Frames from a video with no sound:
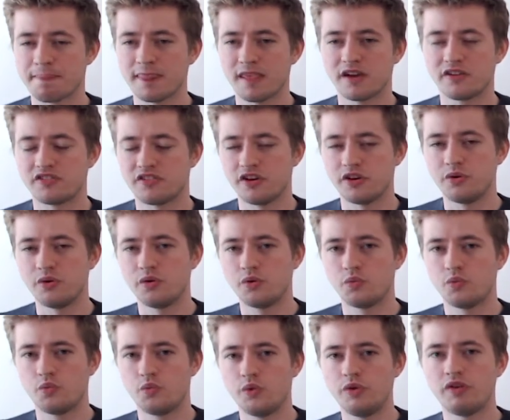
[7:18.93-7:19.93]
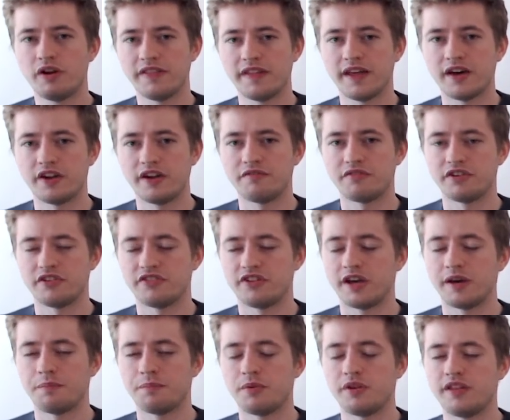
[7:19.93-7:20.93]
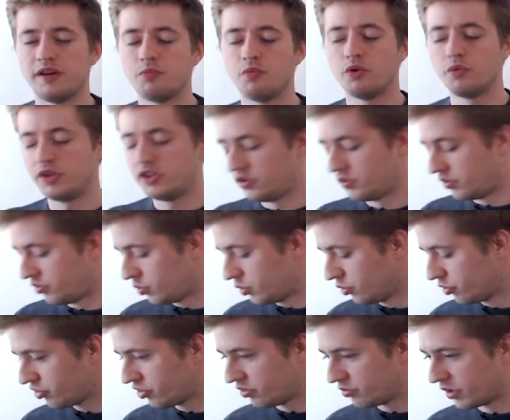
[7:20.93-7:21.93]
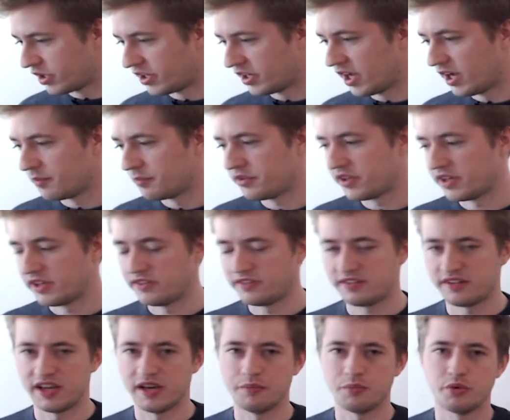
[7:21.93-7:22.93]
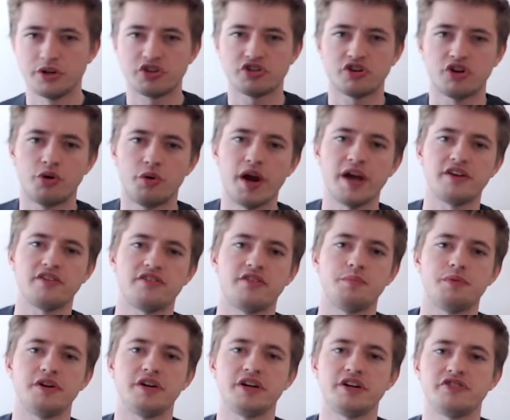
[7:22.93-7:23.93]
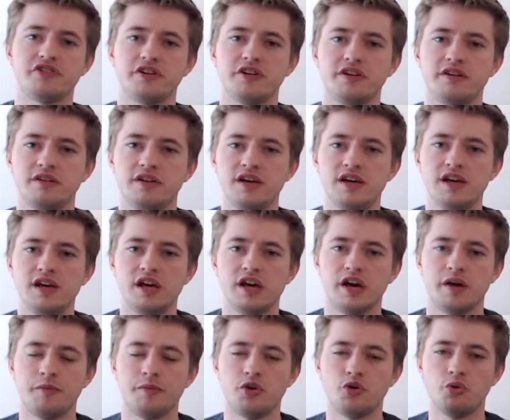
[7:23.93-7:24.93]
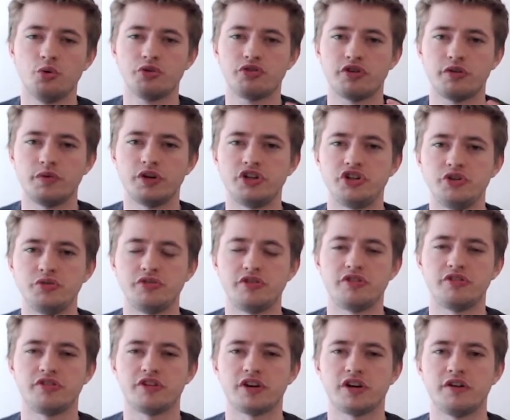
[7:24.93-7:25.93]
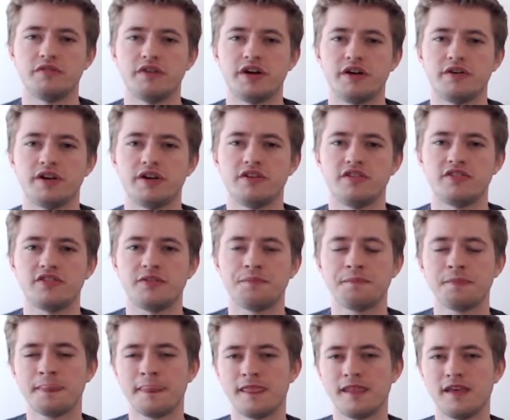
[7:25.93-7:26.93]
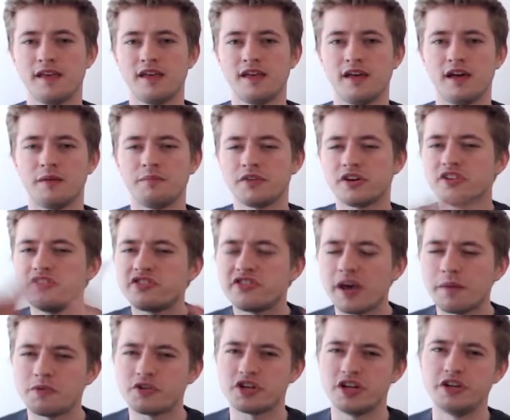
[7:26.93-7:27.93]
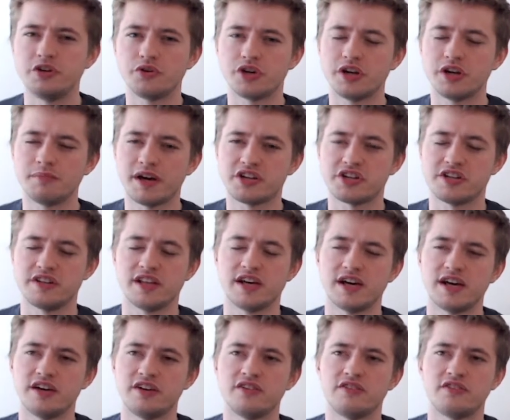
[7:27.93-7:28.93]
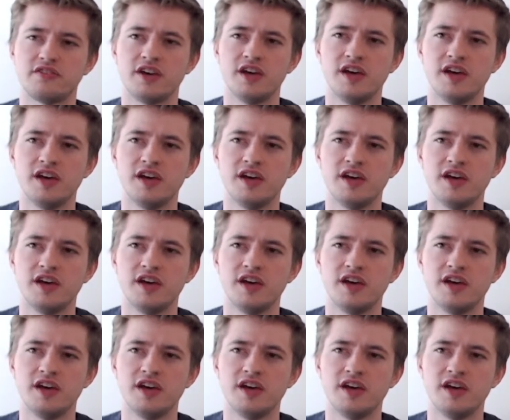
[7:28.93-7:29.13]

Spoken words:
So we run that on every step, but then what we do is we also run an update step, which corrects the prediction and also reduces the covariance. Conceptually, you can imagine that as